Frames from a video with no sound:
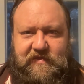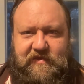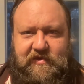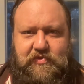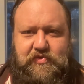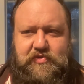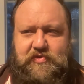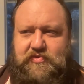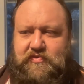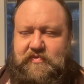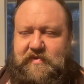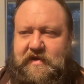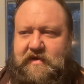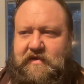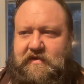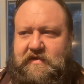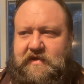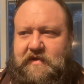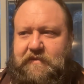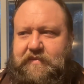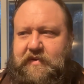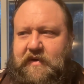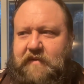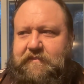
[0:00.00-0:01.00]
This is where
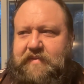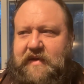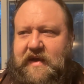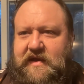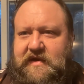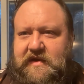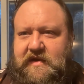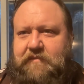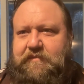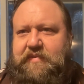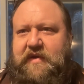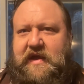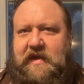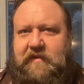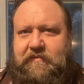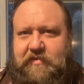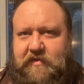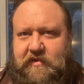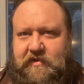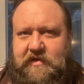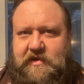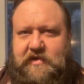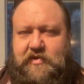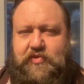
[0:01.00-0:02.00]
you put pen to
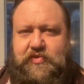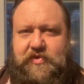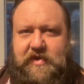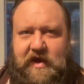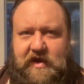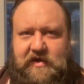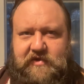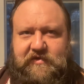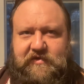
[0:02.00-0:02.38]
paper, you start